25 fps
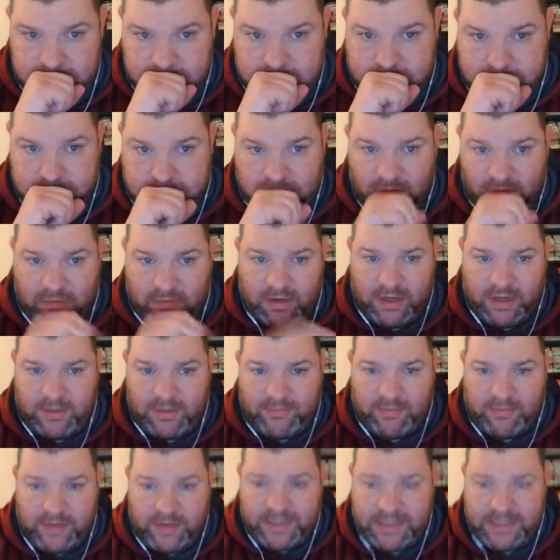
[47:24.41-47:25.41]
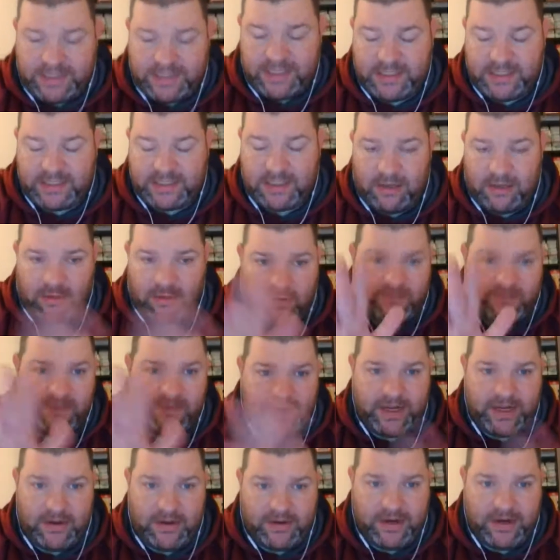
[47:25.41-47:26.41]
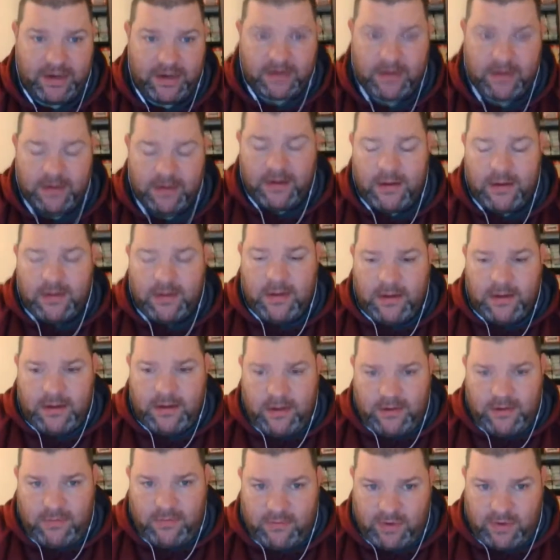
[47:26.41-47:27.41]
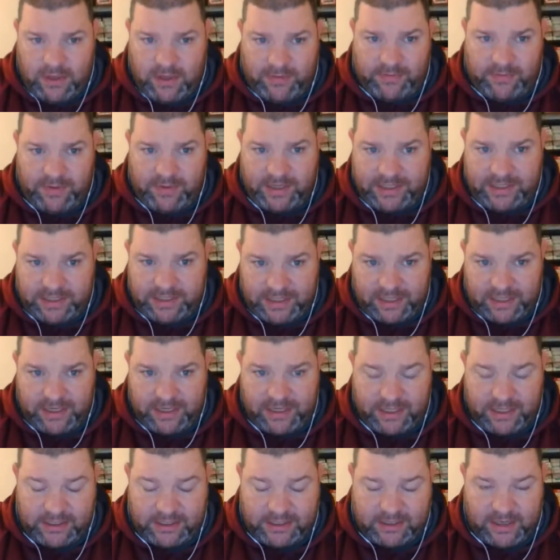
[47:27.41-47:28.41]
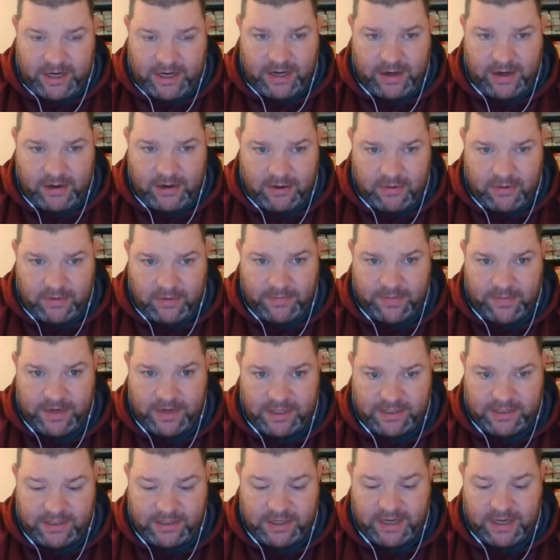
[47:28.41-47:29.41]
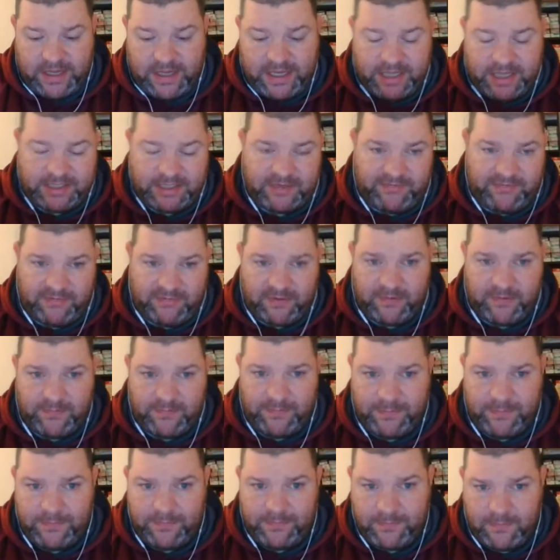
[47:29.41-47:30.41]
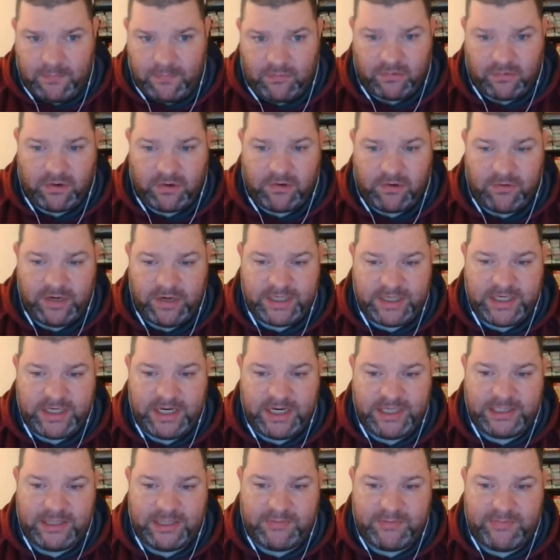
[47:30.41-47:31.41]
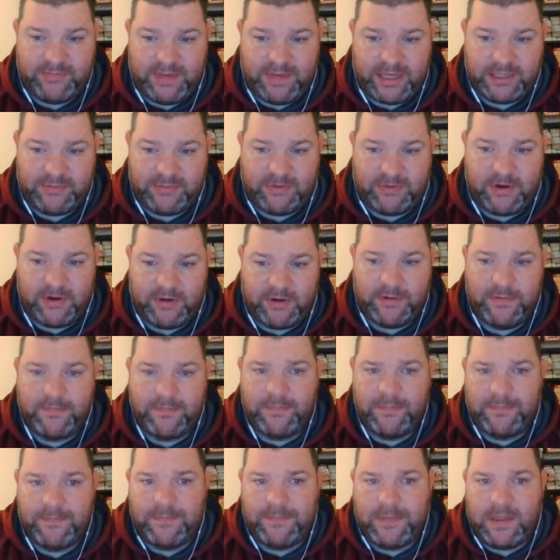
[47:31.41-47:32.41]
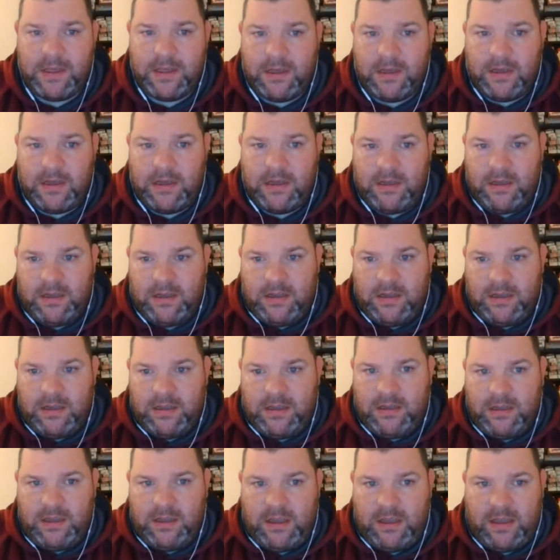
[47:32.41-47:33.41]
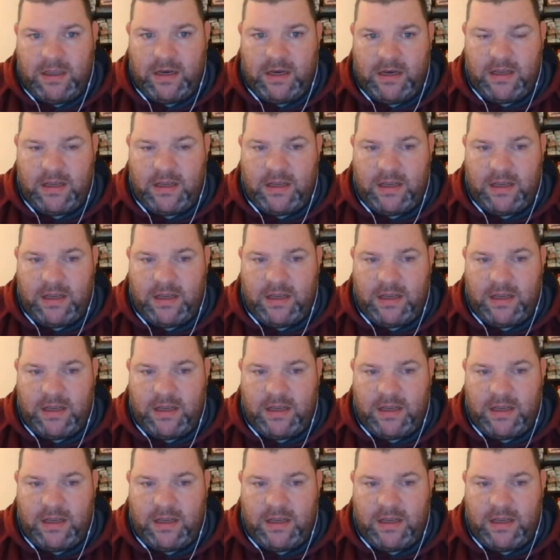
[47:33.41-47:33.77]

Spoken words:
But one of the places, it's all over down here. One of the places I'm going to try and go, I'm going to try and catch it from where it originates in Pennsburg and